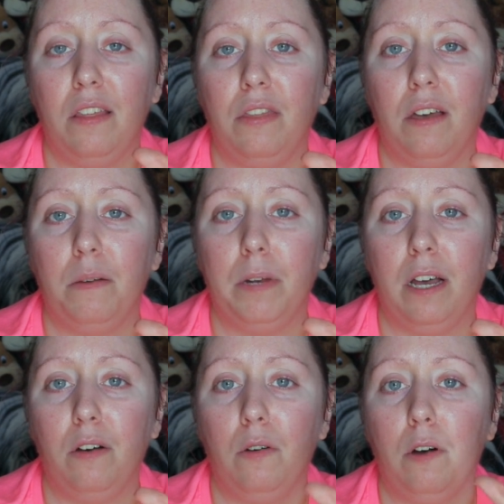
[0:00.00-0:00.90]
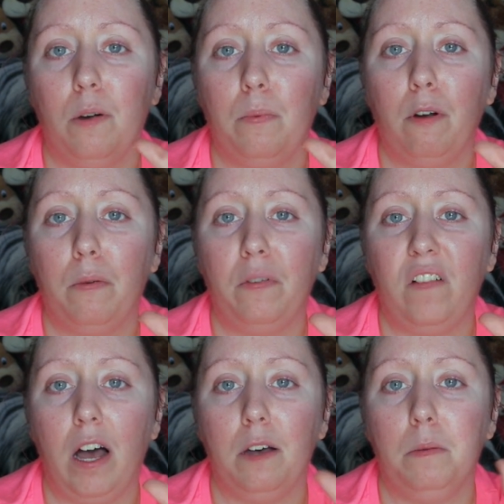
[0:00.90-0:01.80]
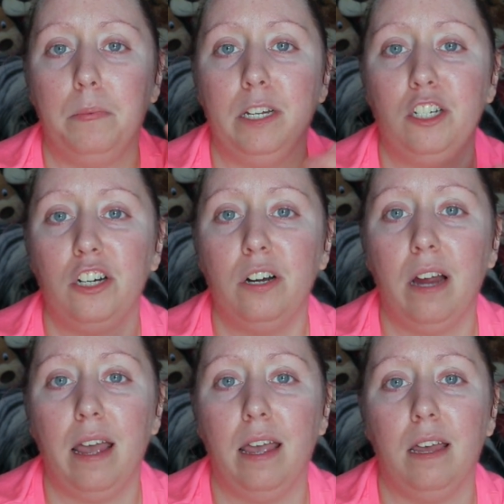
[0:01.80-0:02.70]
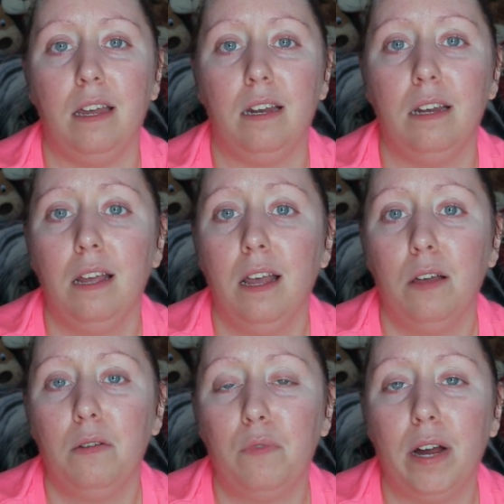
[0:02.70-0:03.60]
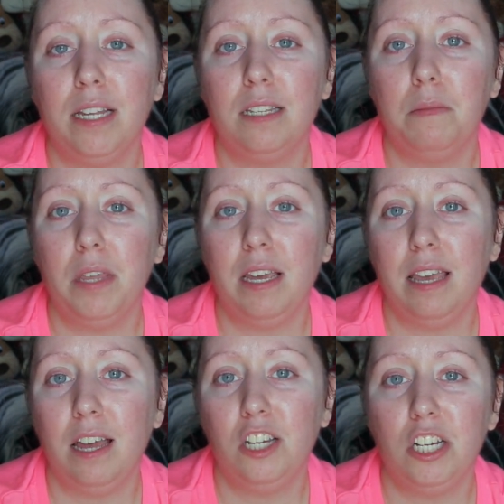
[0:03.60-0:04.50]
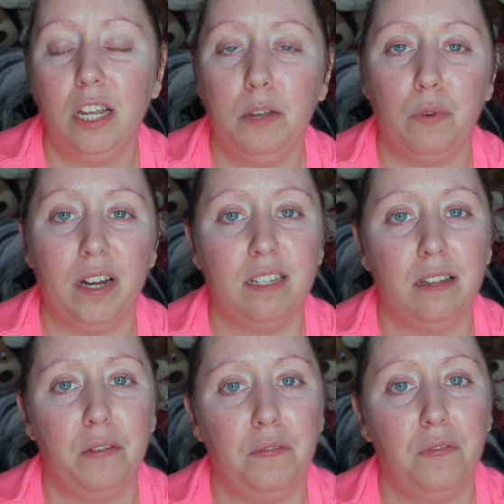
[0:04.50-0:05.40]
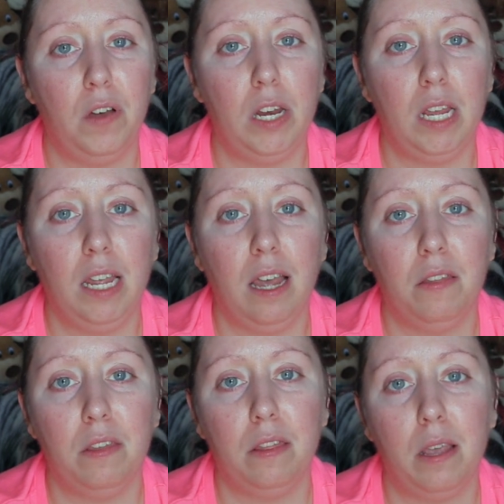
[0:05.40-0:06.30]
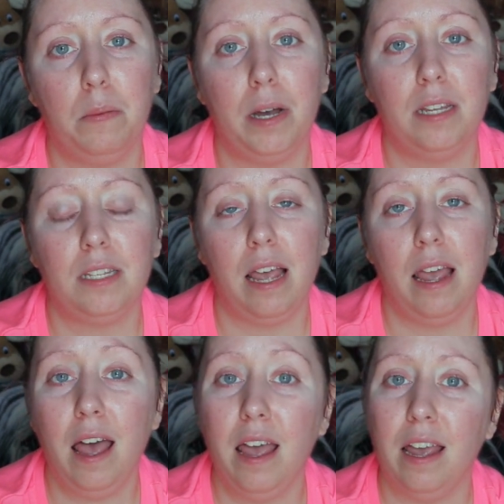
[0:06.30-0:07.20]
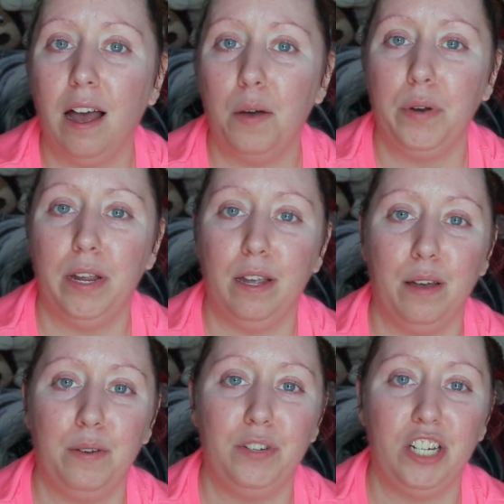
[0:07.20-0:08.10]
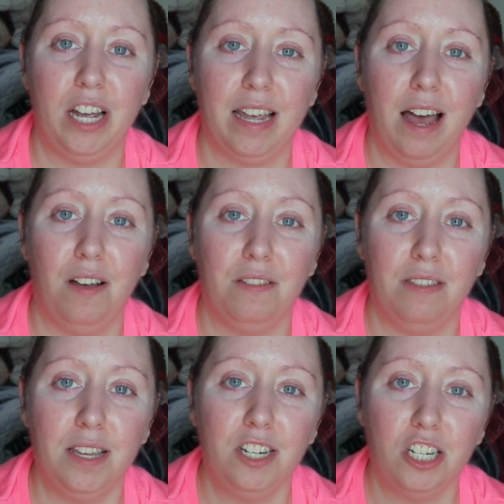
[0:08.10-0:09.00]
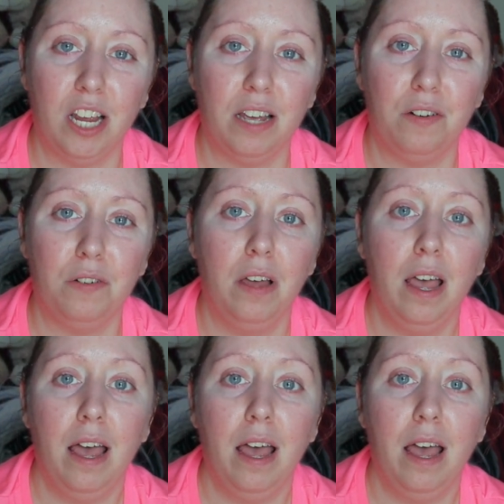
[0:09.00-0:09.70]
thumbnail or profile picture and write something catchy, write something funny, and then they might say, hey, I want to go check out this channel,